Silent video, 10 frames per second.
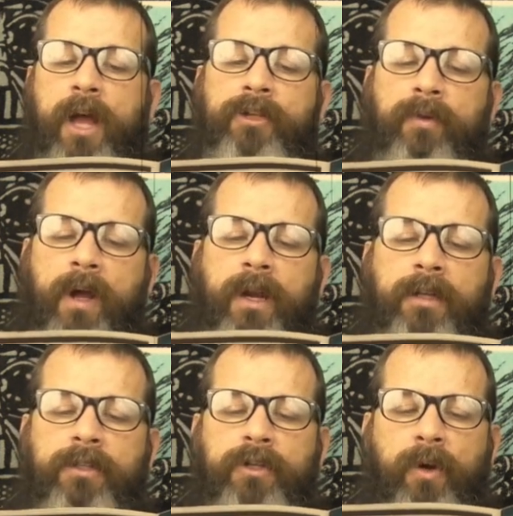and try
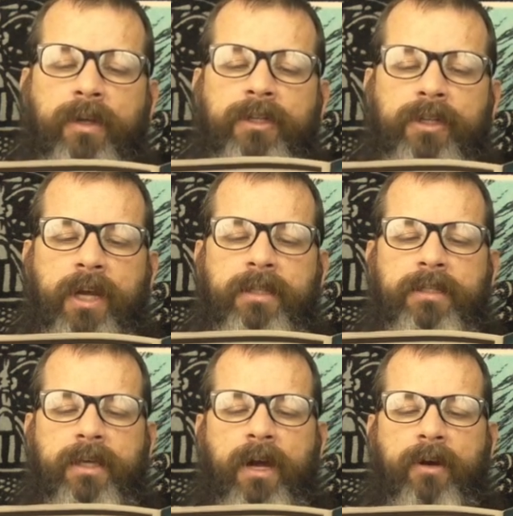not to totally
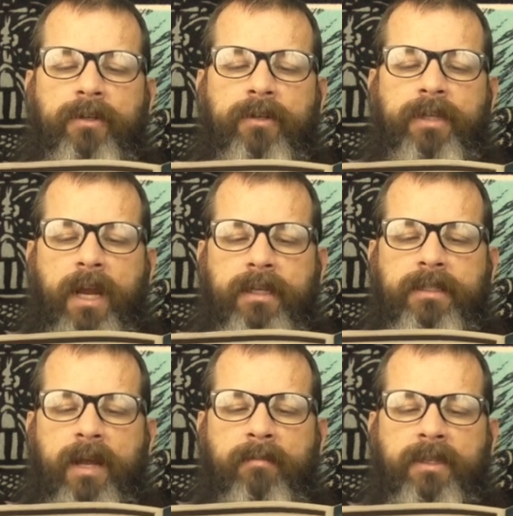change the characters and
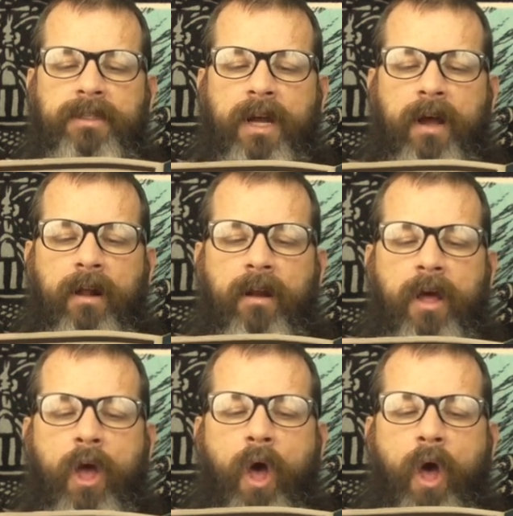establish style.